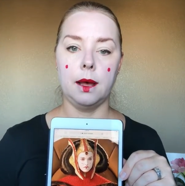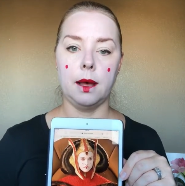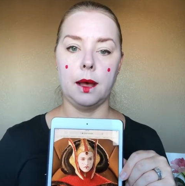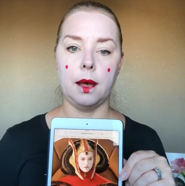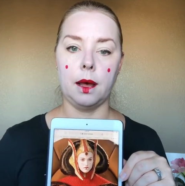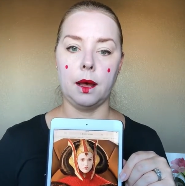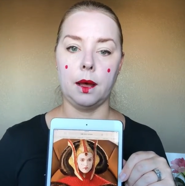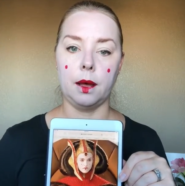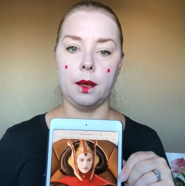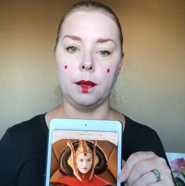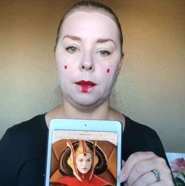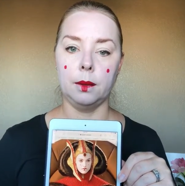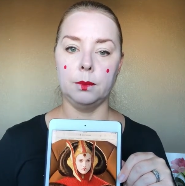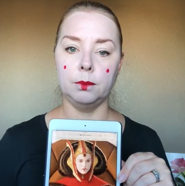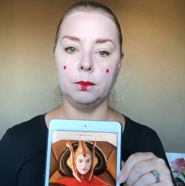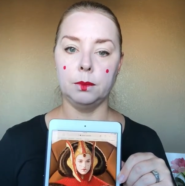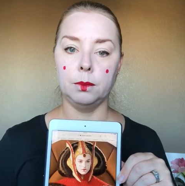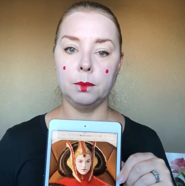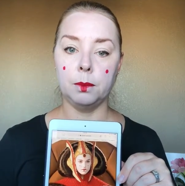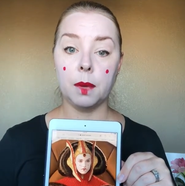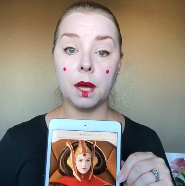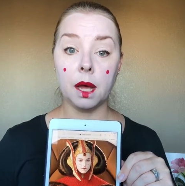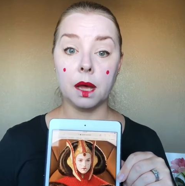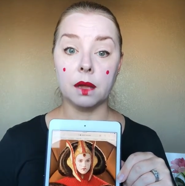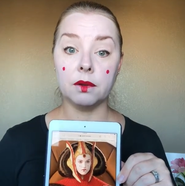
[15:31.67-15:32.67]

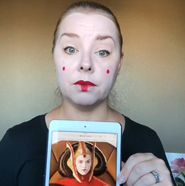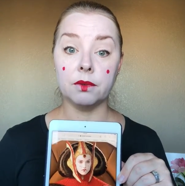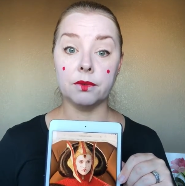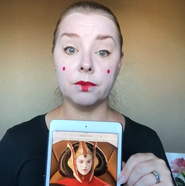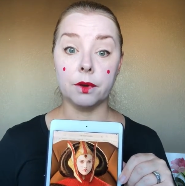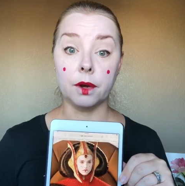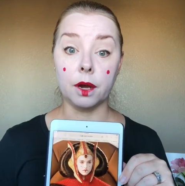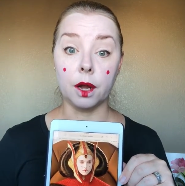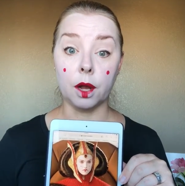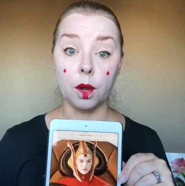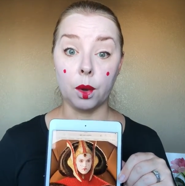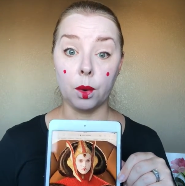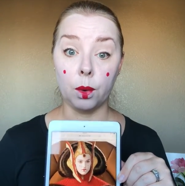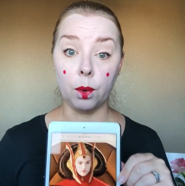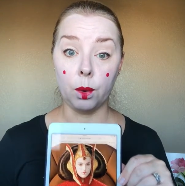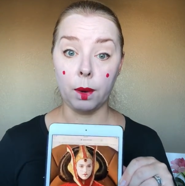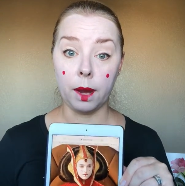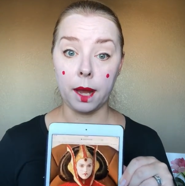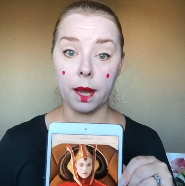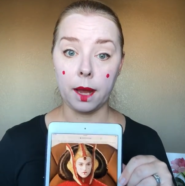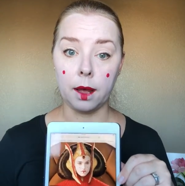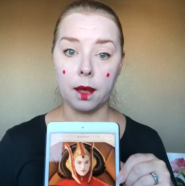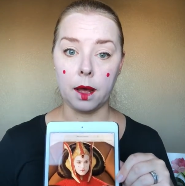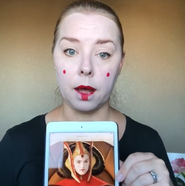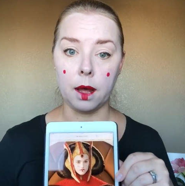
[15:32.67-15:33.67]
But for a
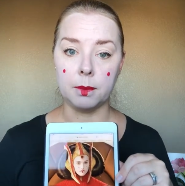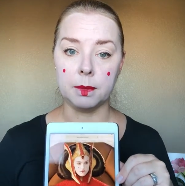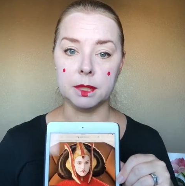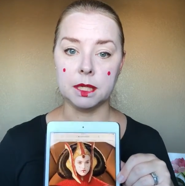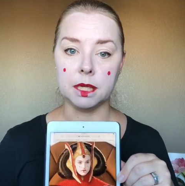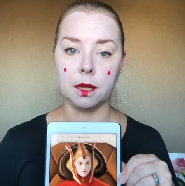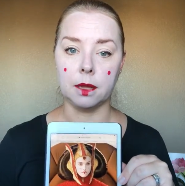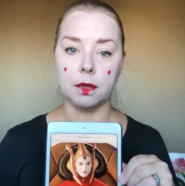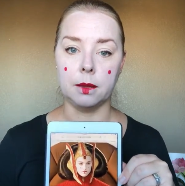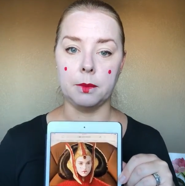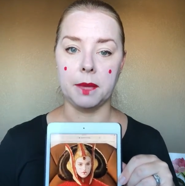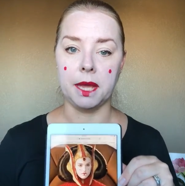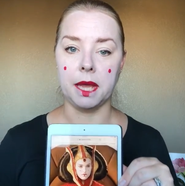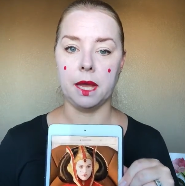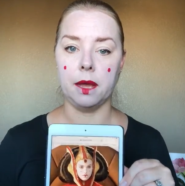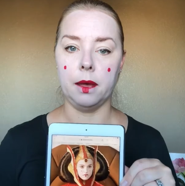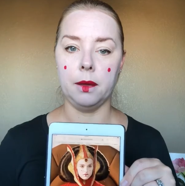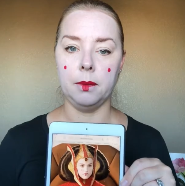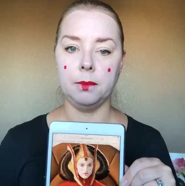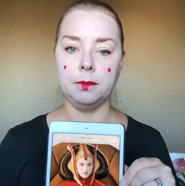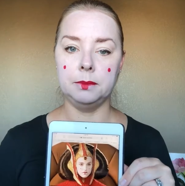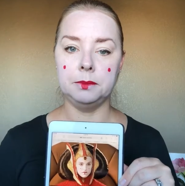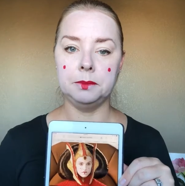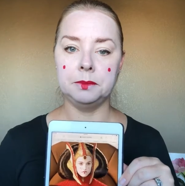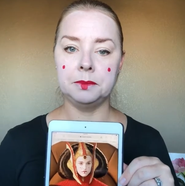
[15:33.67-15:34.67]
quick Amidala
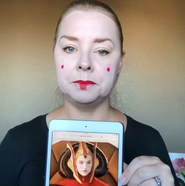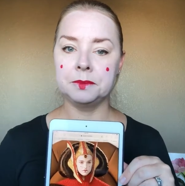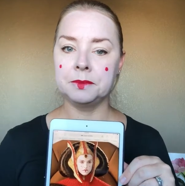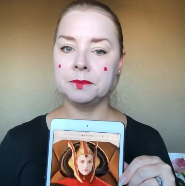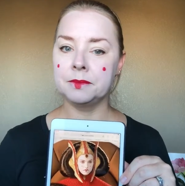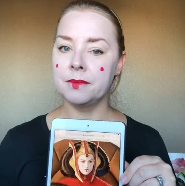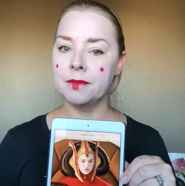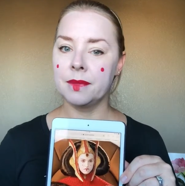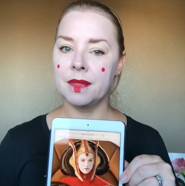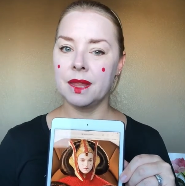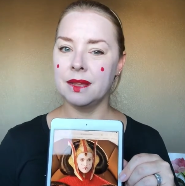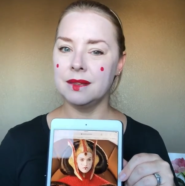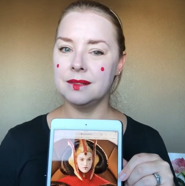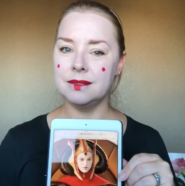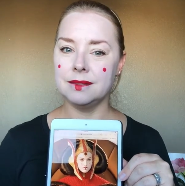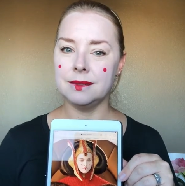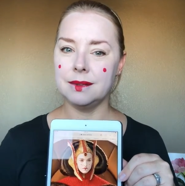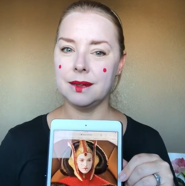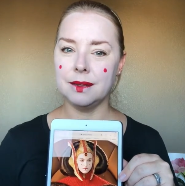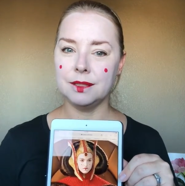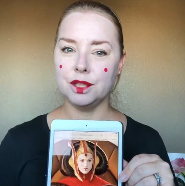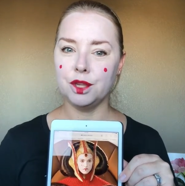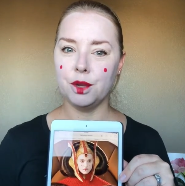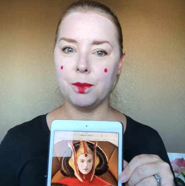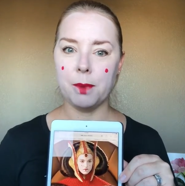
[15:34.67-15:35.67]
makeup,
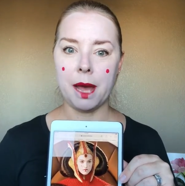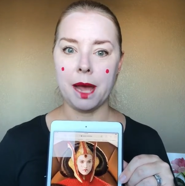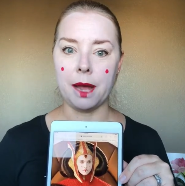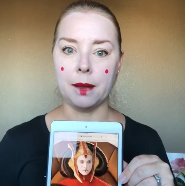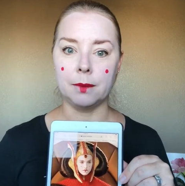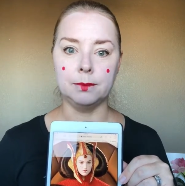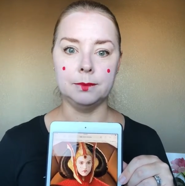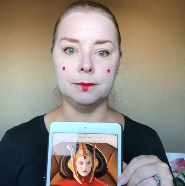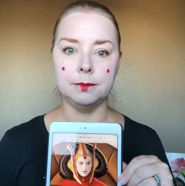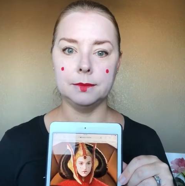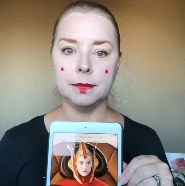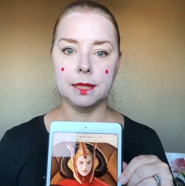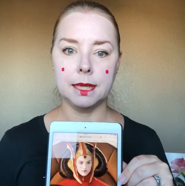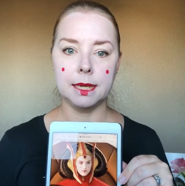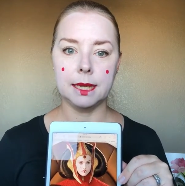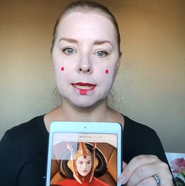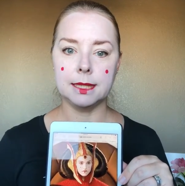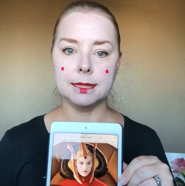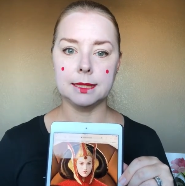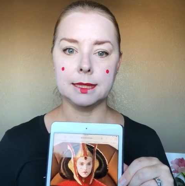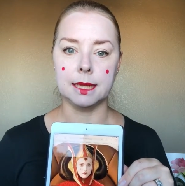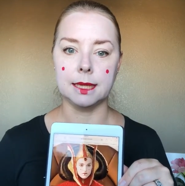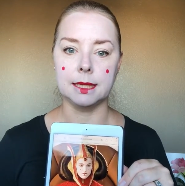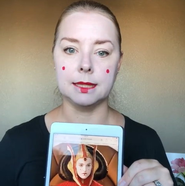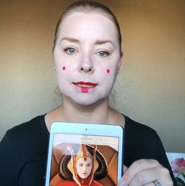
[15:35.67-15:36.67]
not too bad. Like I
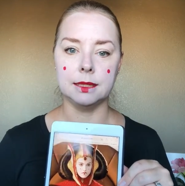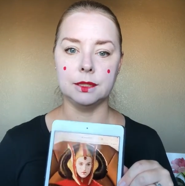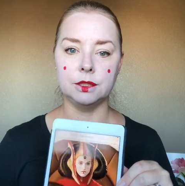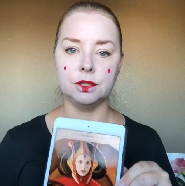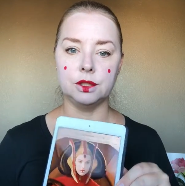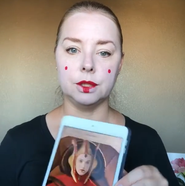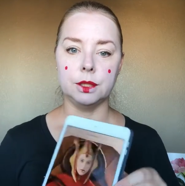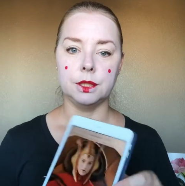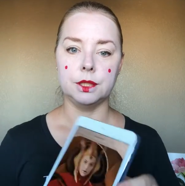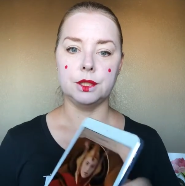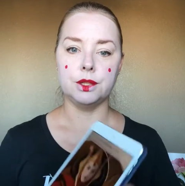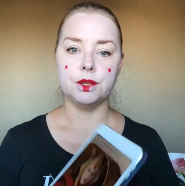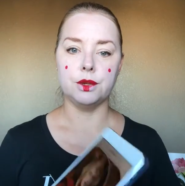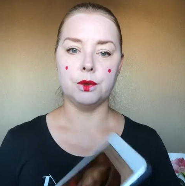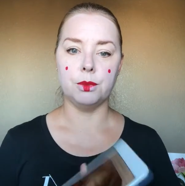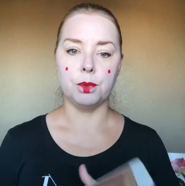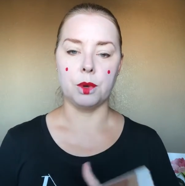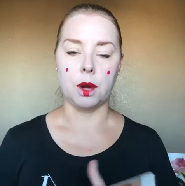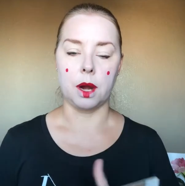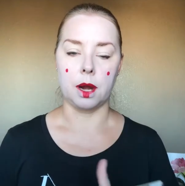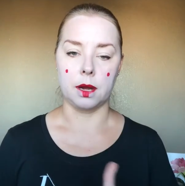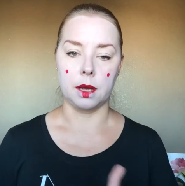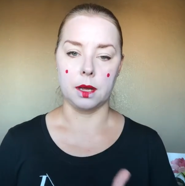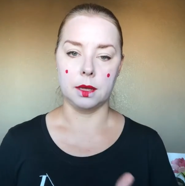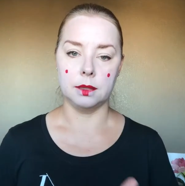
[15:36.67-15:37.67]
said, essentially 2
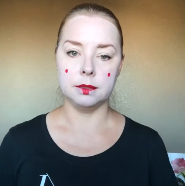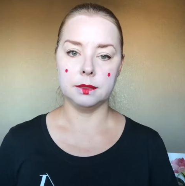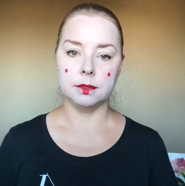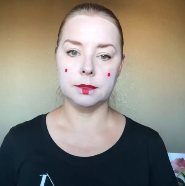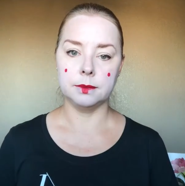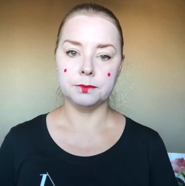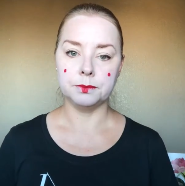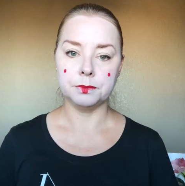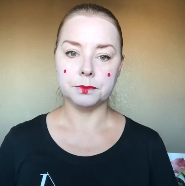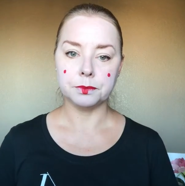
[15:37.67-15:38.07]
products.